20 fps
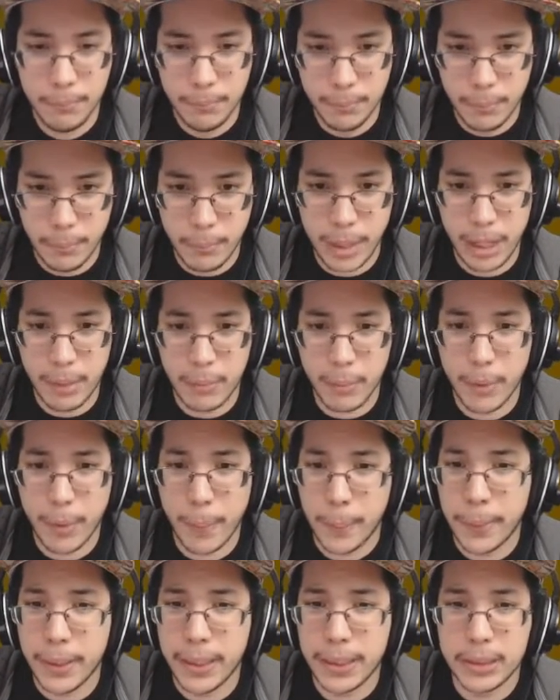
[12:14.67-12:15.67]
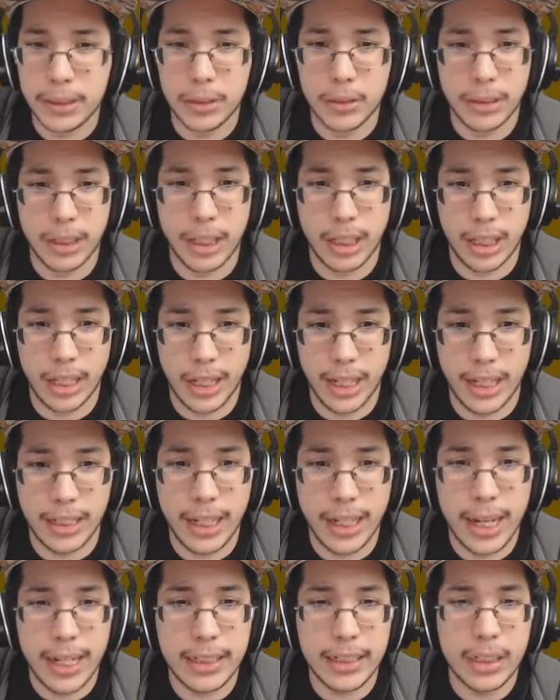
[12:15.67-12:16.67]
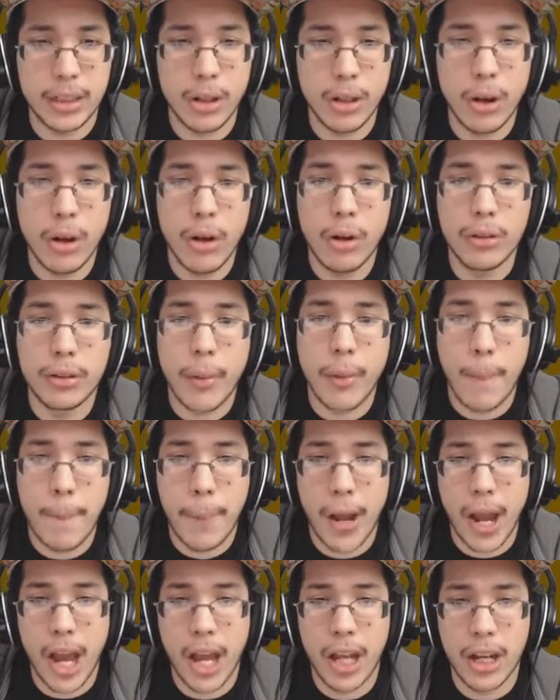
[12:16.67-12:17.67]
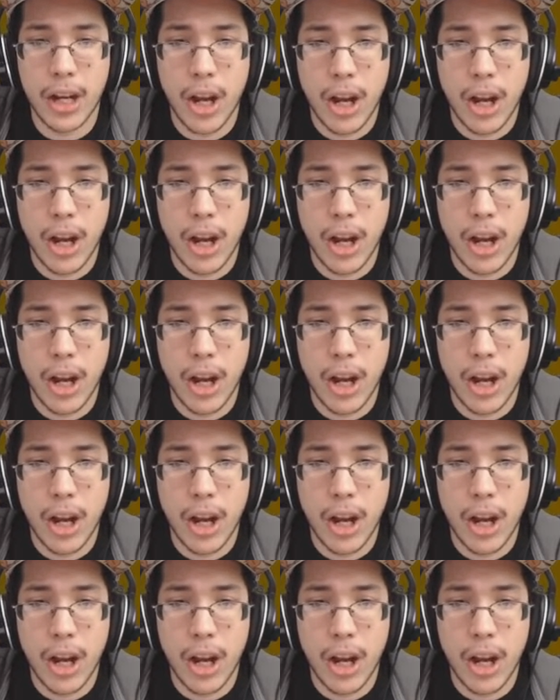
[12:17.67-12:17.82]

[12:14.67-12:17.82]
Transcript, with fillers: may bring peace to the land. I think all the bad